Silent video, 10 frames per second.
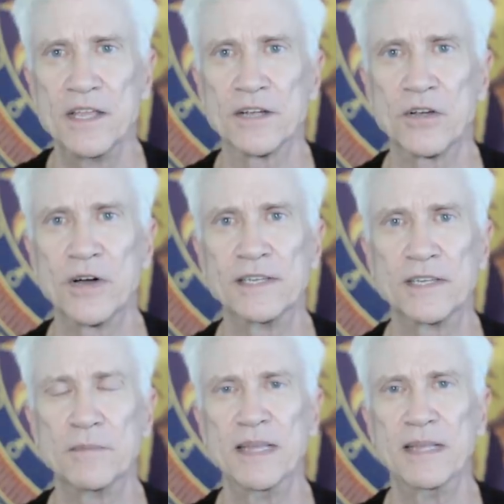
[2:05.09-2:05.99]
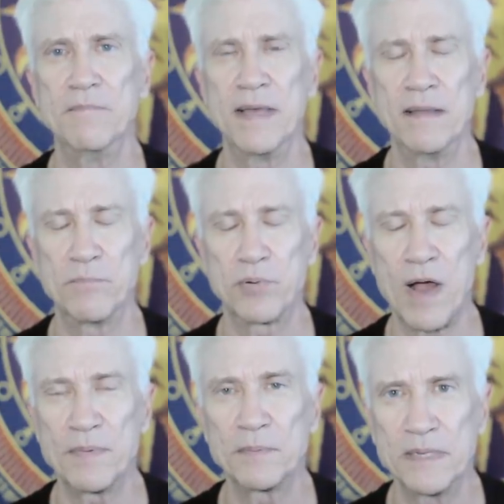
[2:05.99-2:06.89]
you're going to be
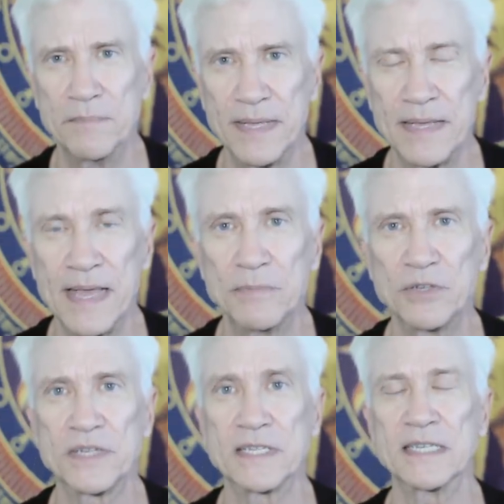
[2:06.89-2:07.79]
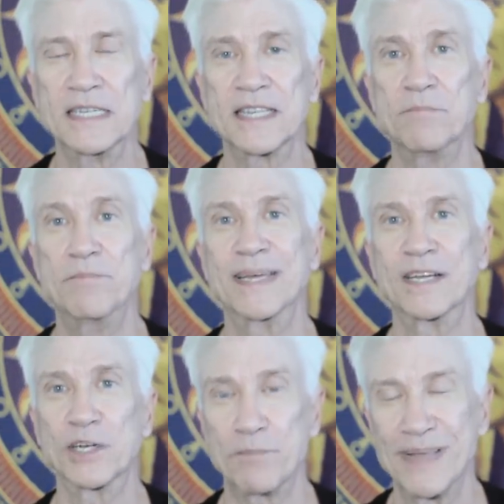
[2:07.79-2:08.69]
probably being able to see the
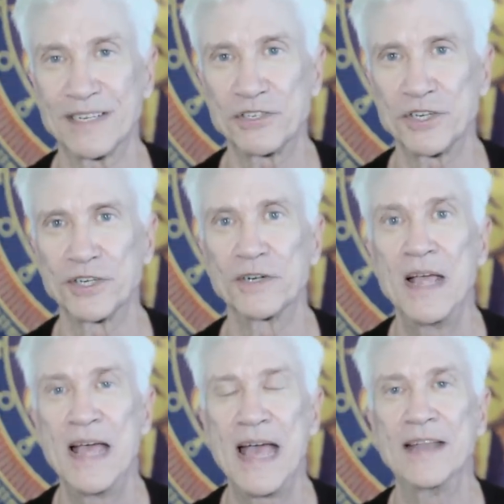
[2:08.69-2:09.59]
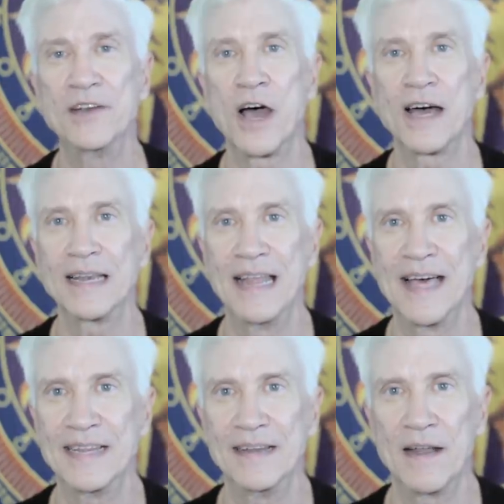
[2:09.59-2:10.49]
bigger picture and not
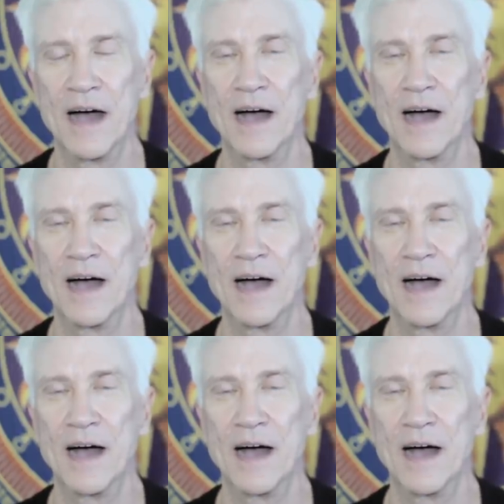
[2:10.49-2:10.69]
let it,